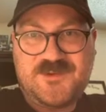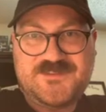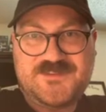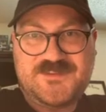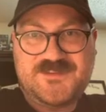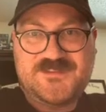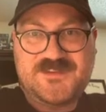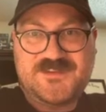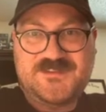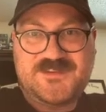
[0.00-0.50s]

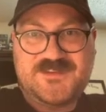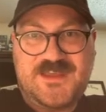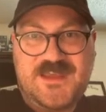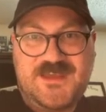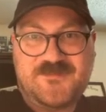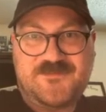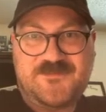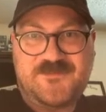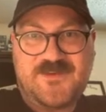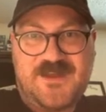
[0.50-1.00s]
us into
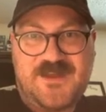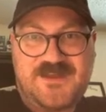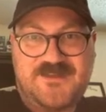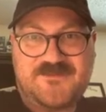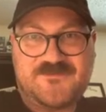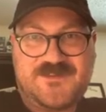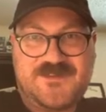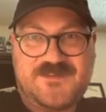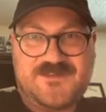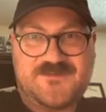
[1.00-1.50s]
Game
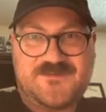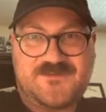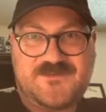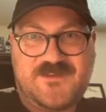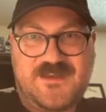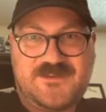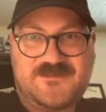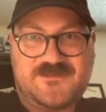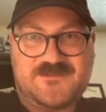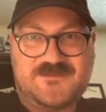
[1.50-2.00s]
5, the
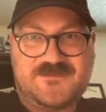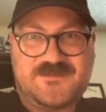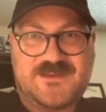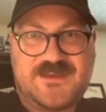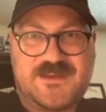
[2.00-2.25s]
final